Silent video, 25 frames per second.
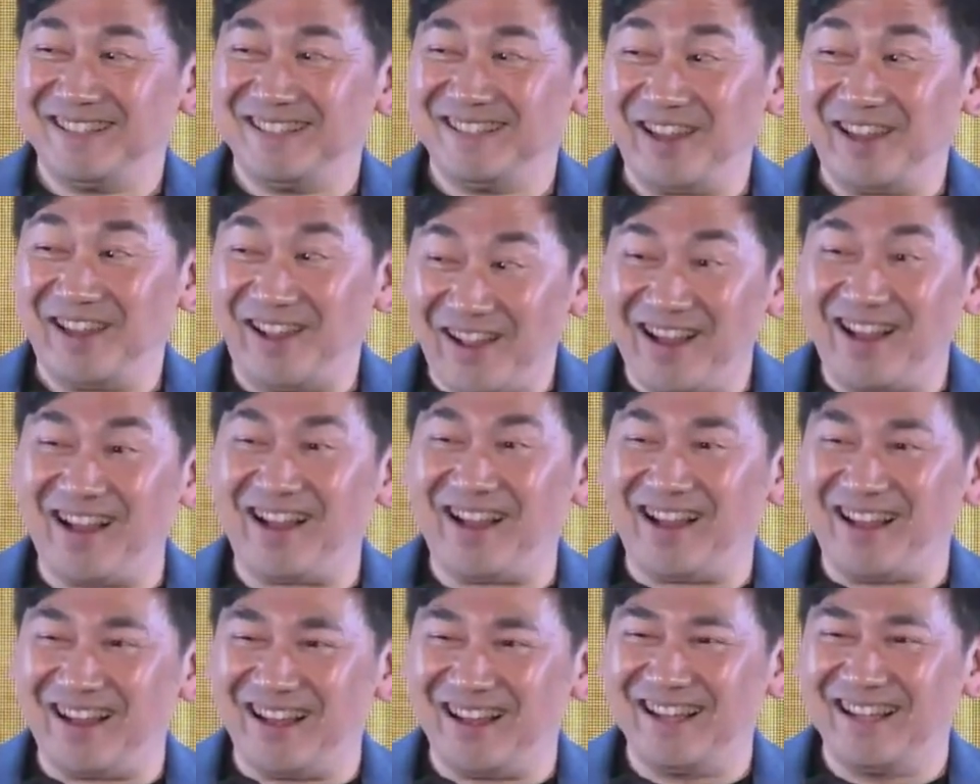
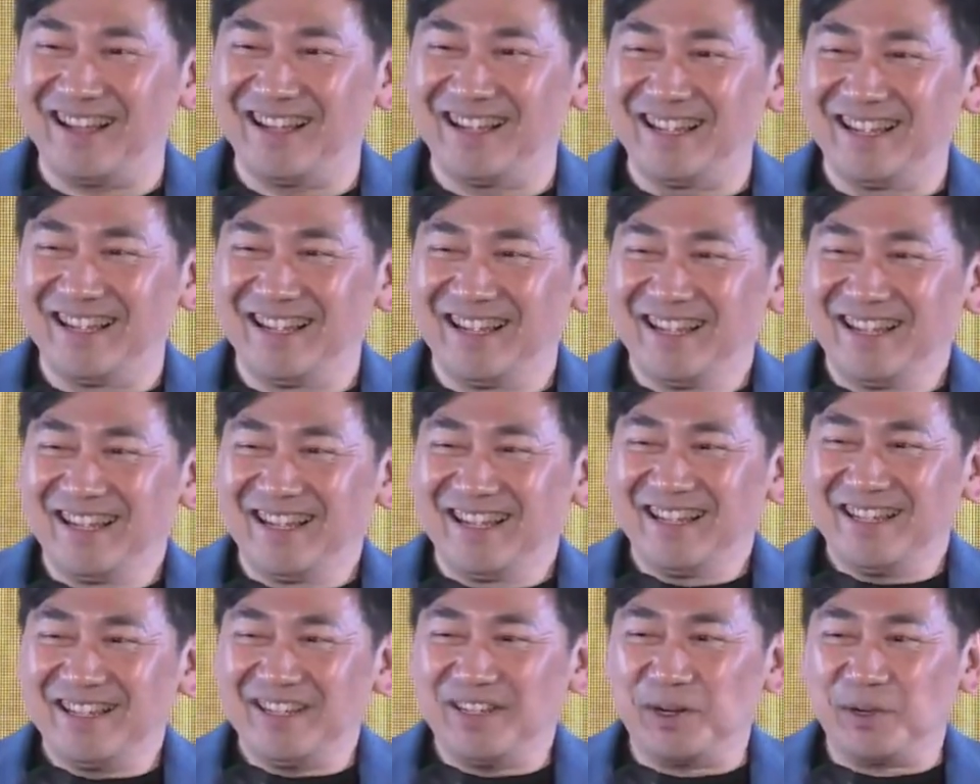Yeah,
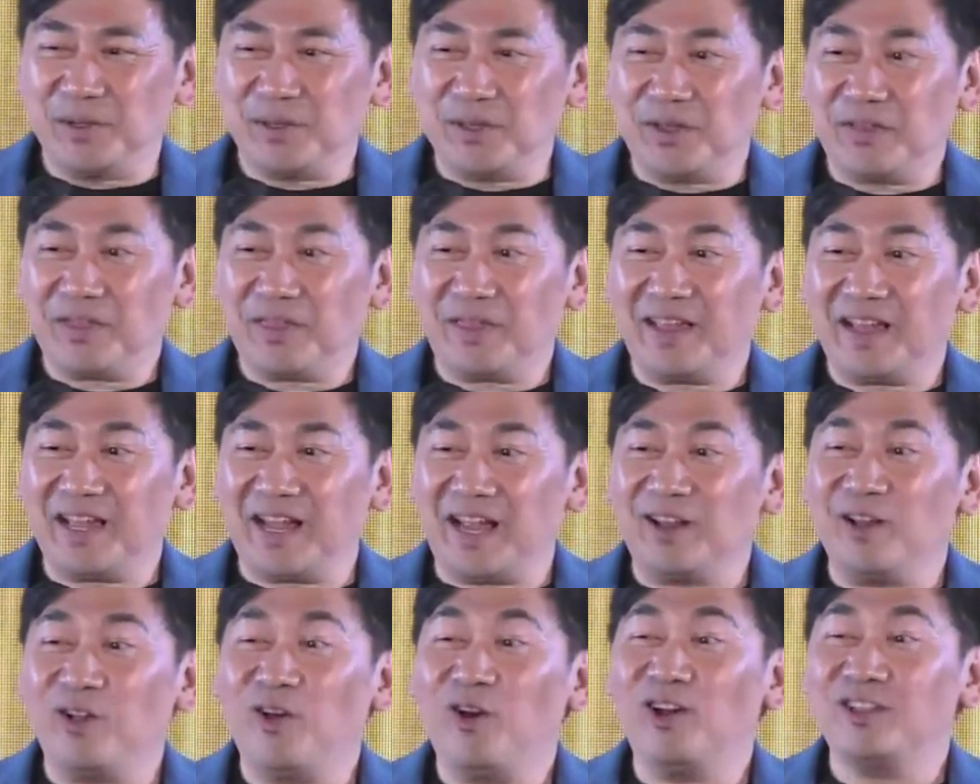you know, they
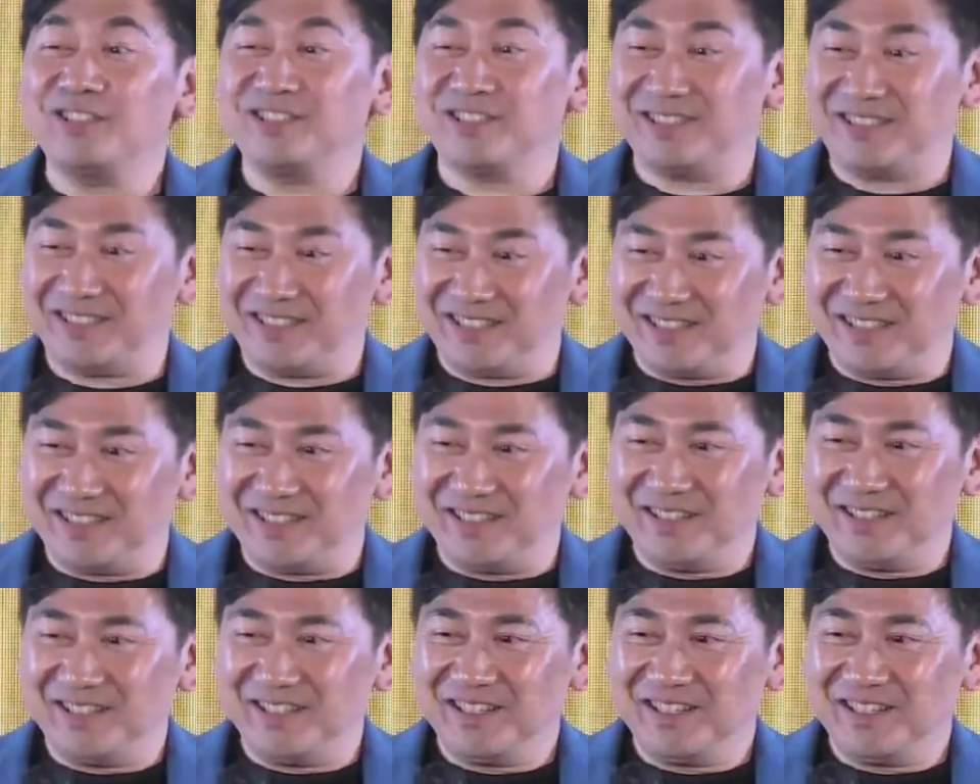think I lost it.